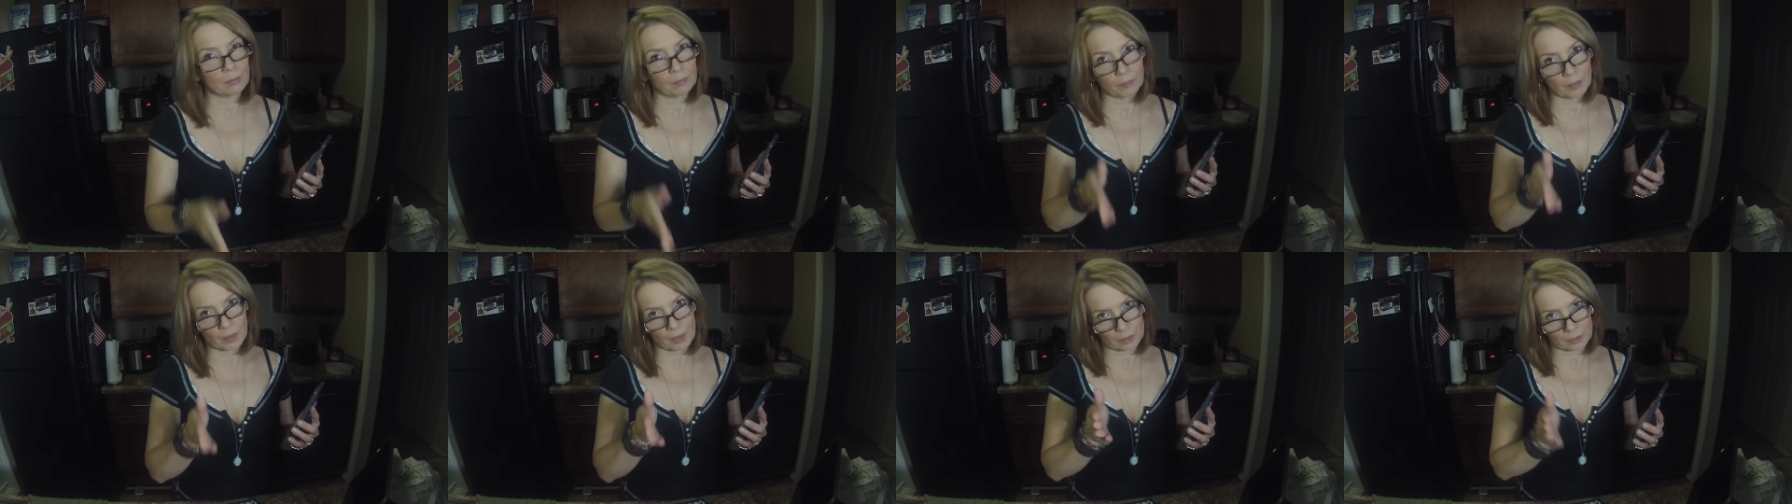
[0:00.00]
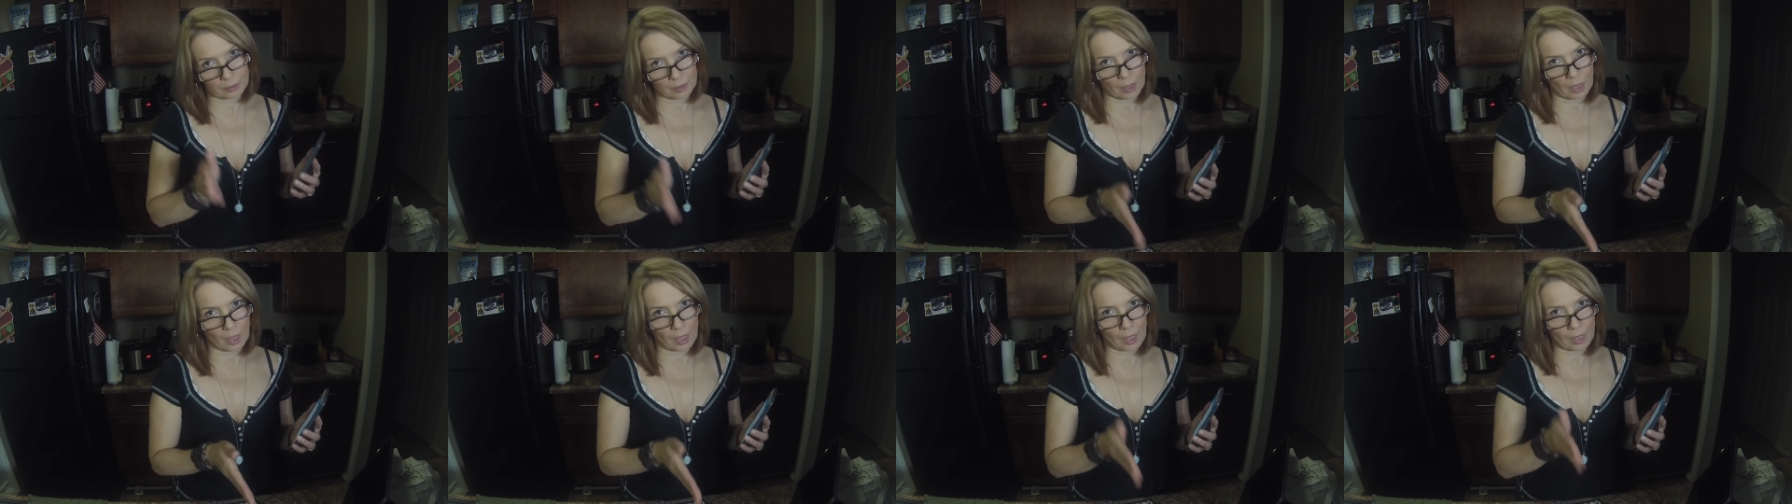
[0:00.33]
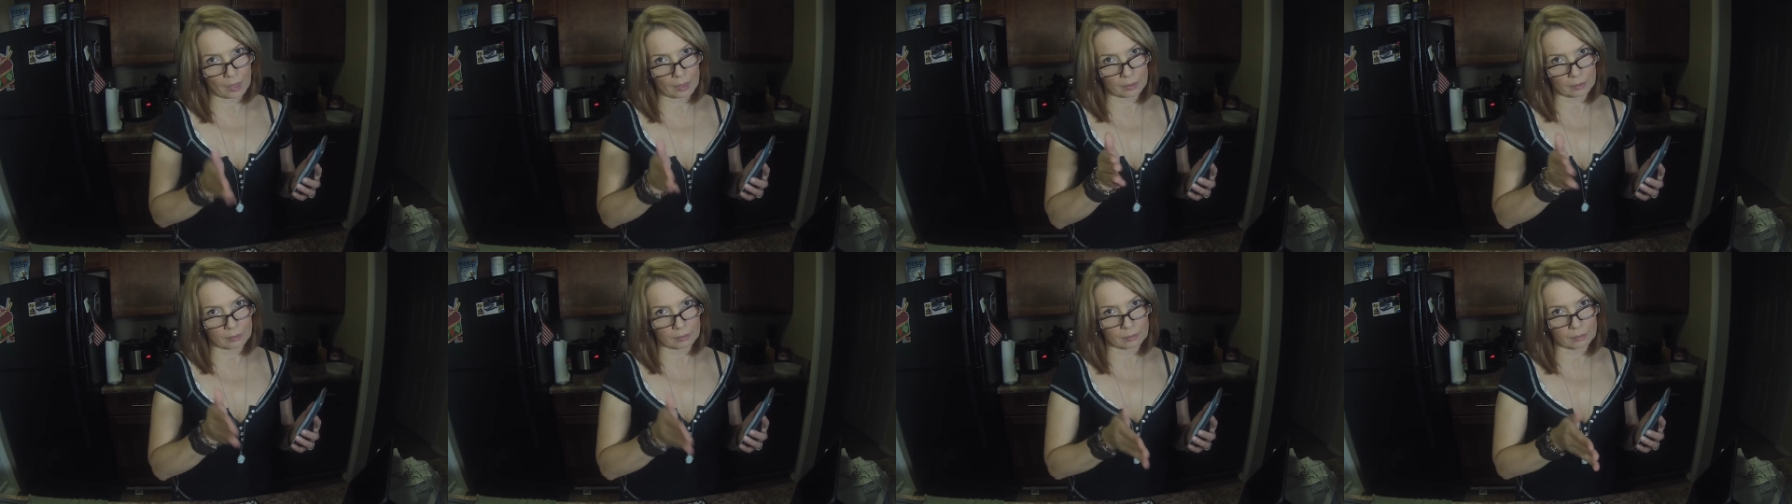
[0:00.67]
because I
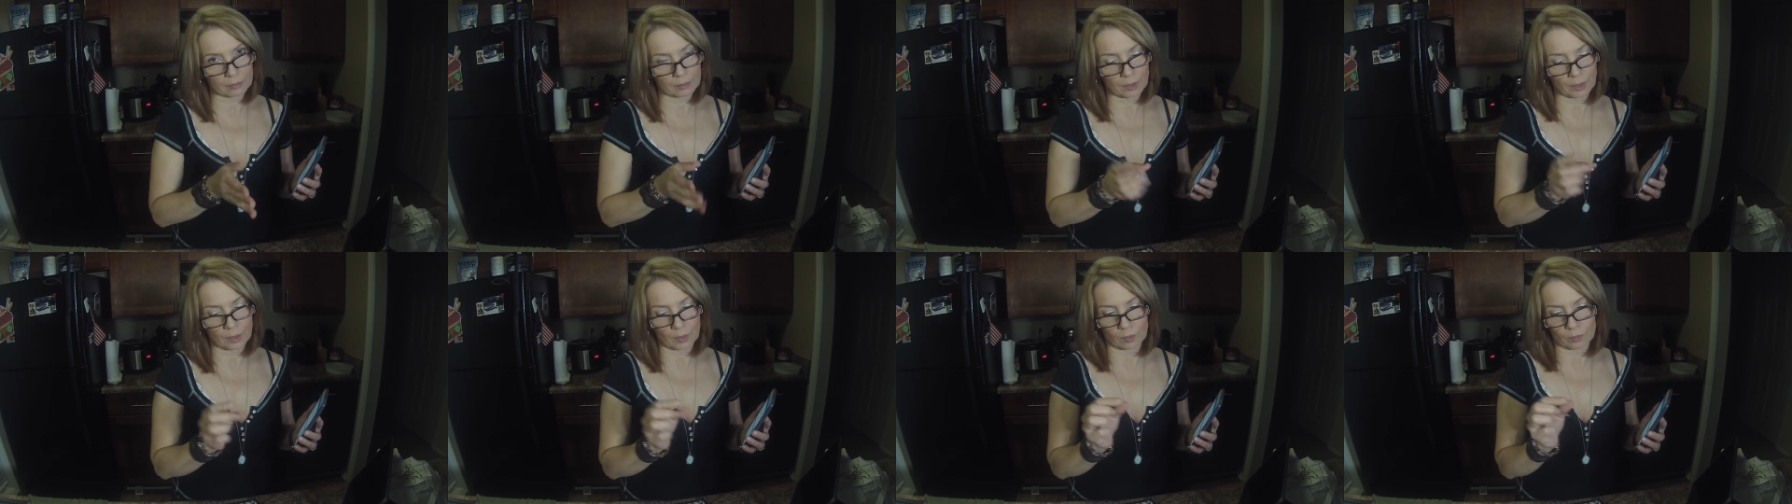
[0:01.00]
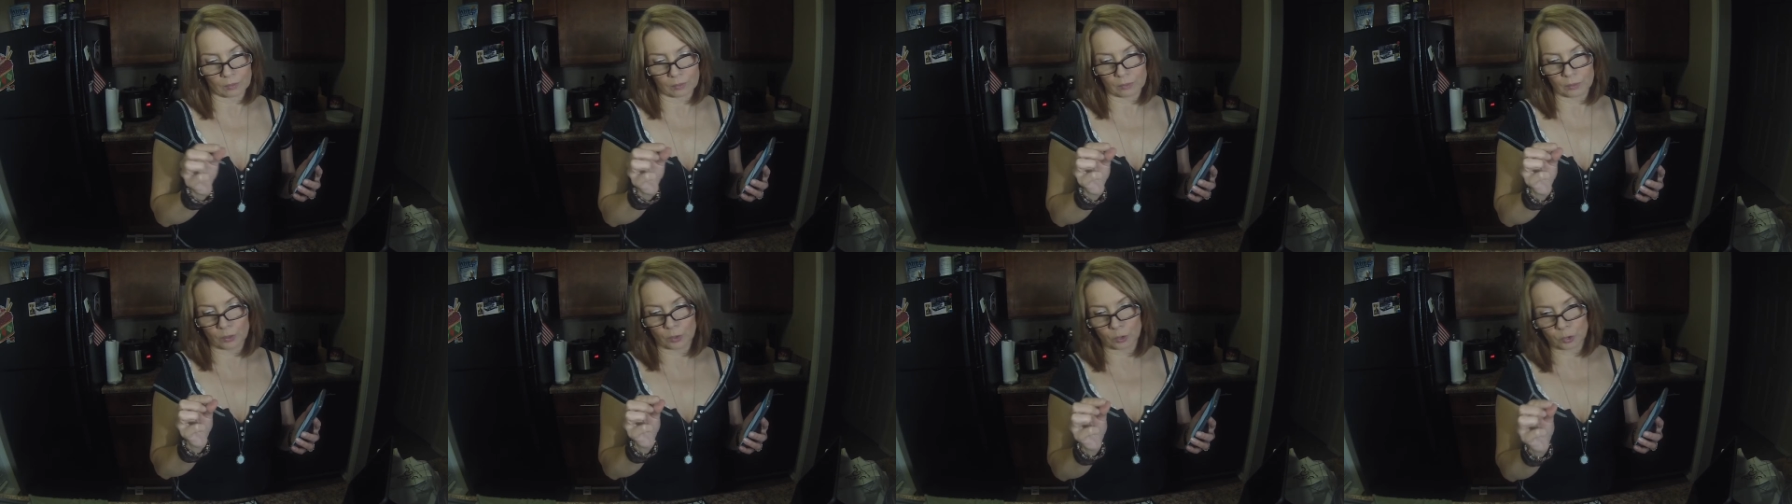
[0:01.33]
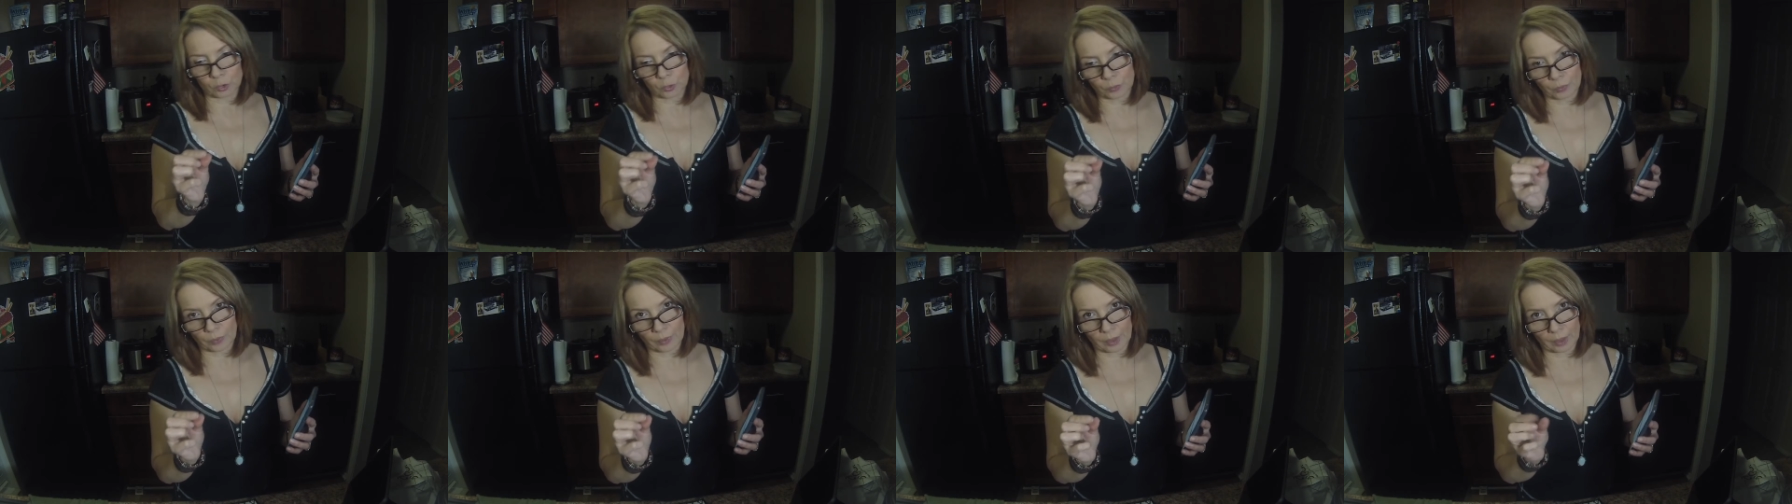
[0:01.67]
cut it, you know, not
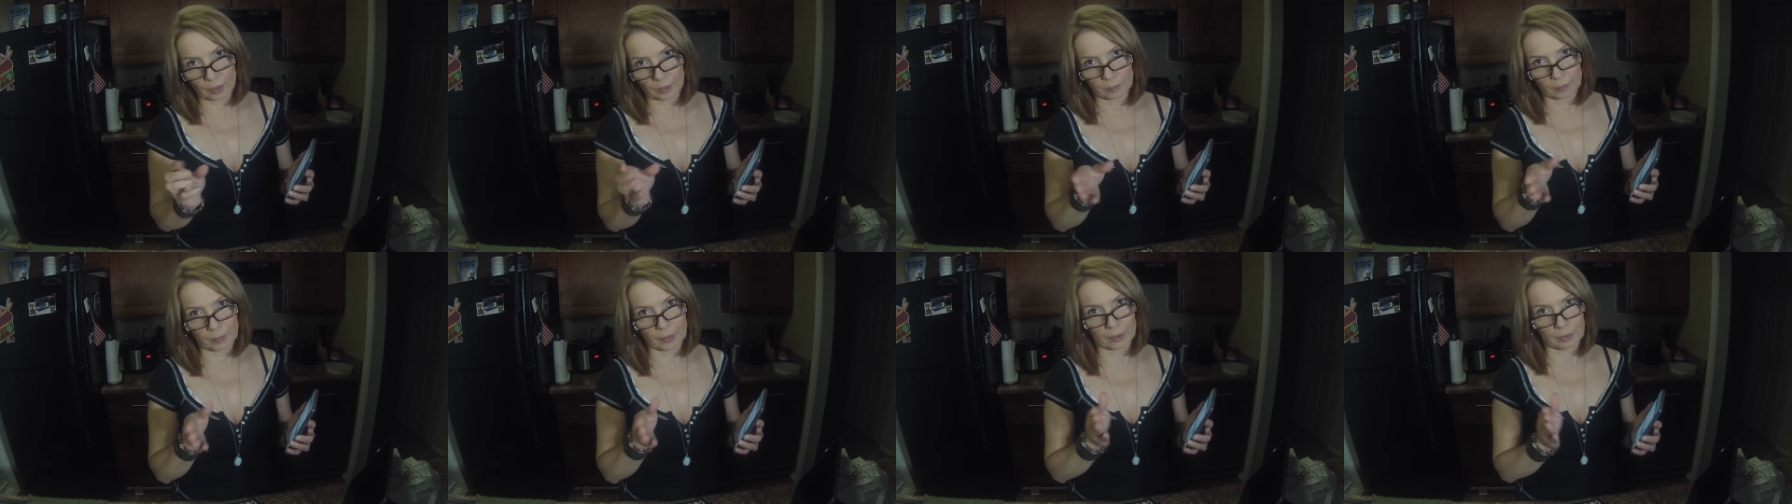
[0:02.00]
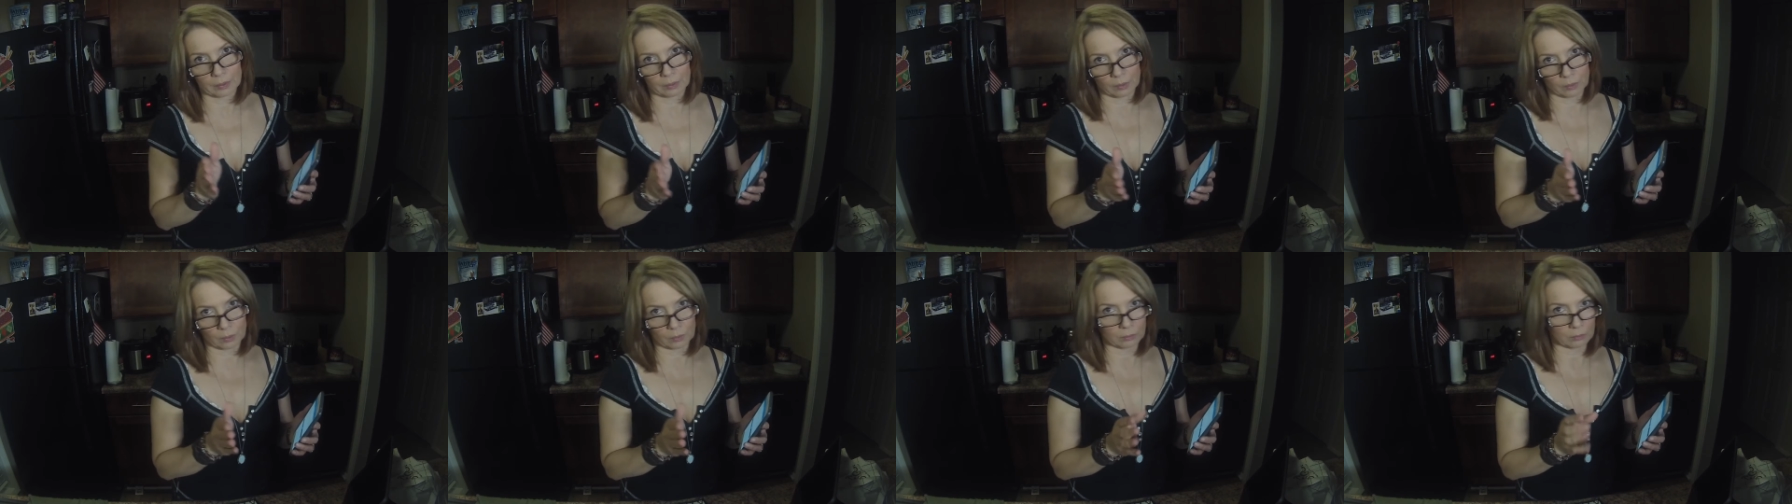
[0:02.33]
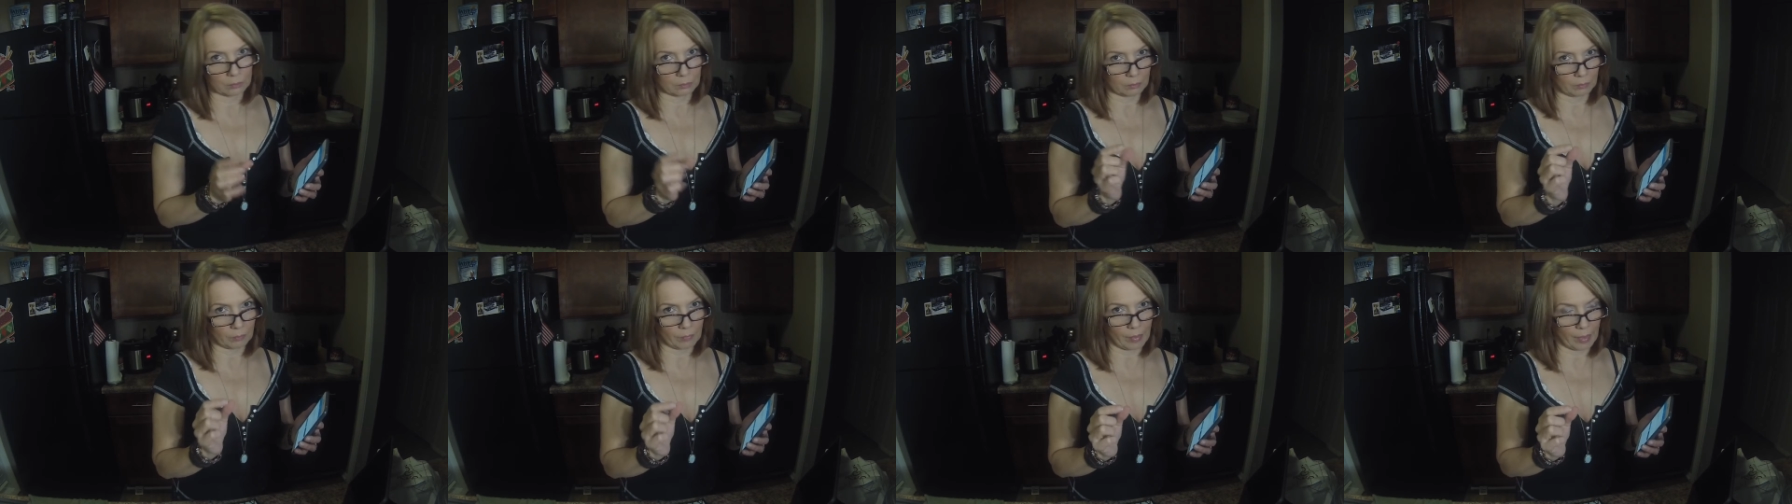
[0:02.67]
too thin, but you know,
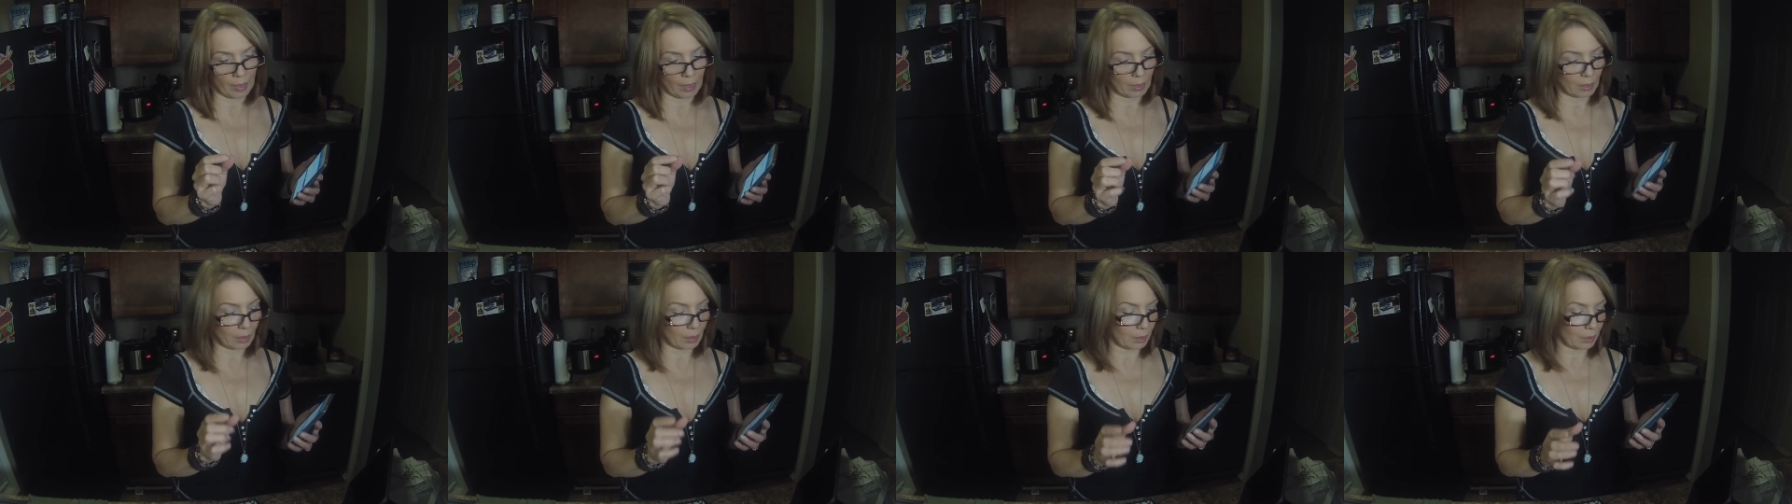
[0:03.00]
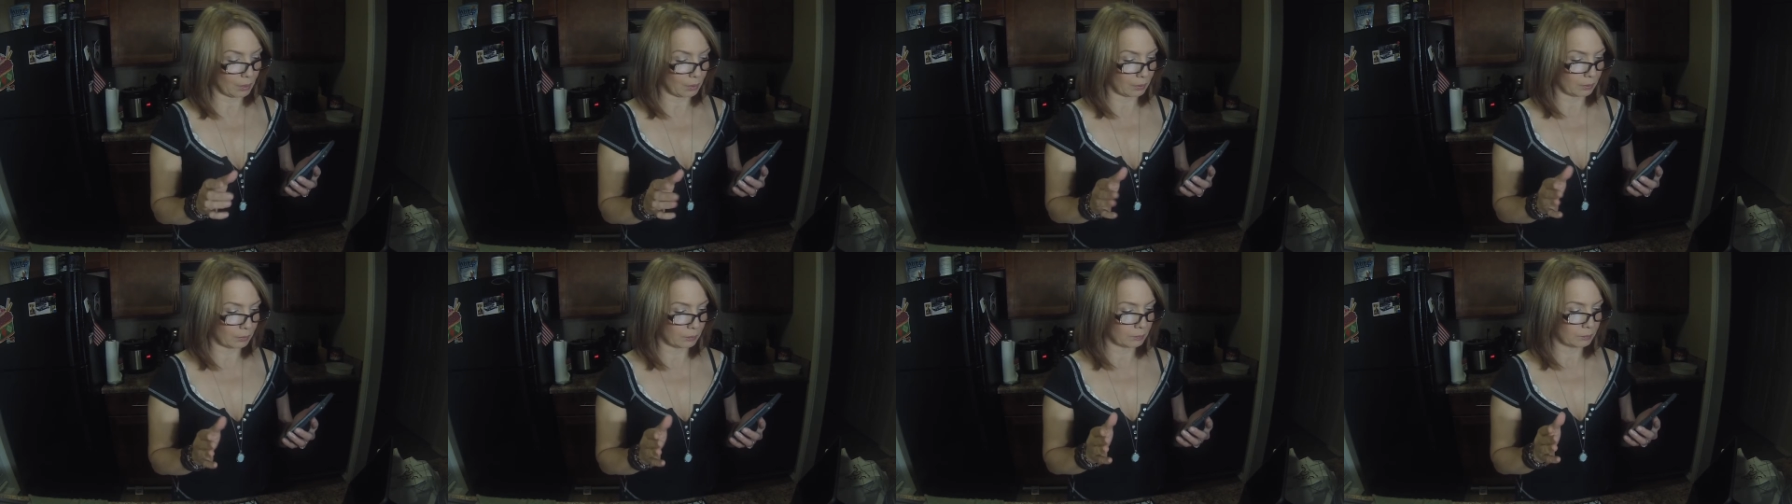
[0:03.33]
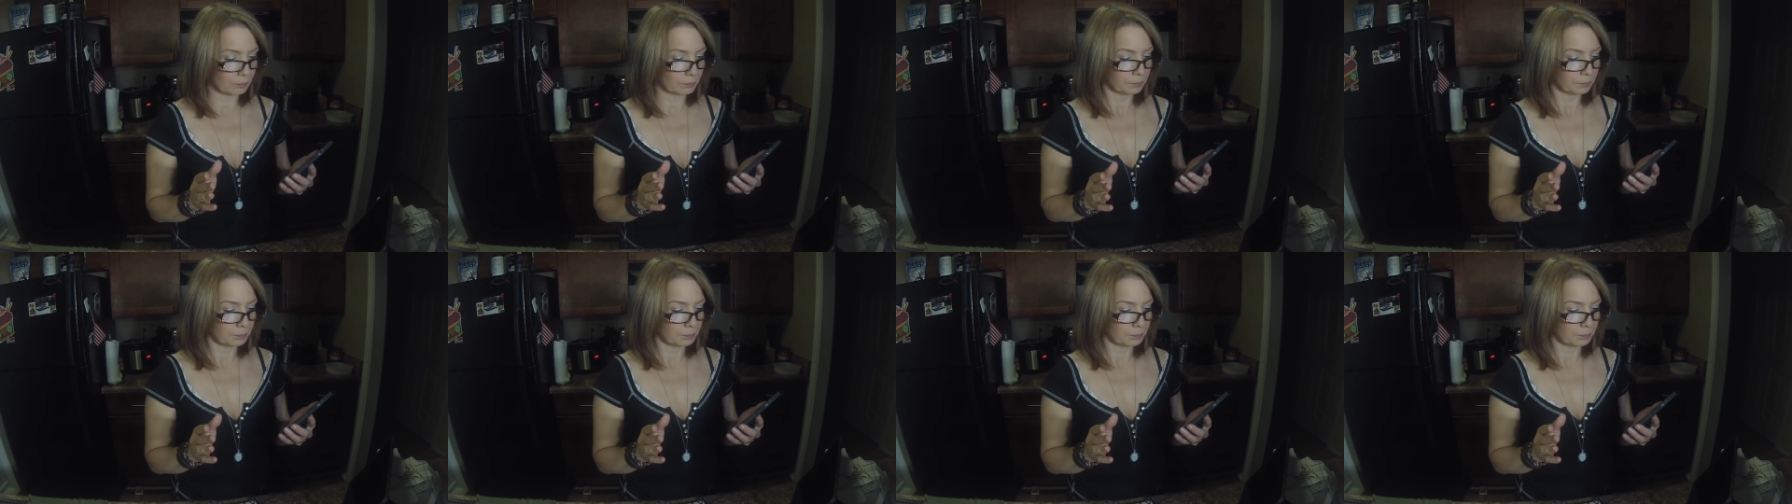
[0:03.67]
thick either.